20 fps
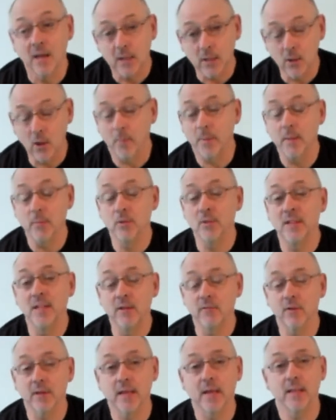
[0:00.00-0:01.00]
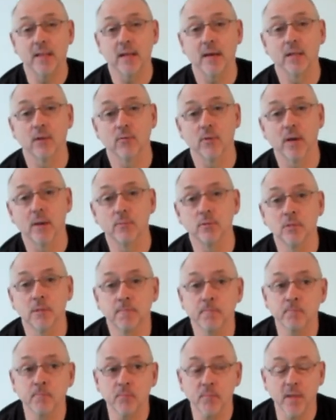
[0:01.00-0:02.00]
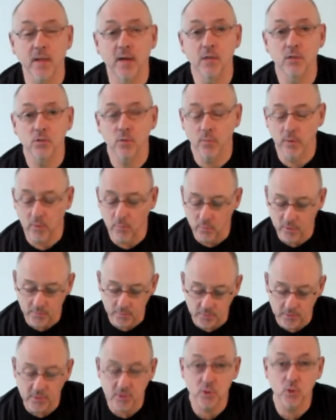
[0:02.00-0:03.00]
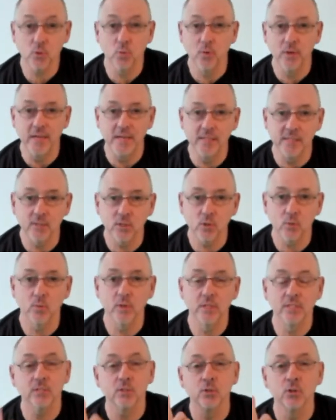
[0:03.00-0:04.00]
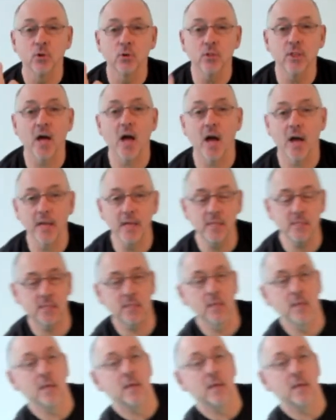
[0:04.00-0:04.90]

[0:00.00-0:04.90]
A lot of people never get that in their abs. Right, so what you want to do is squeeze, squeeze. It's not the height.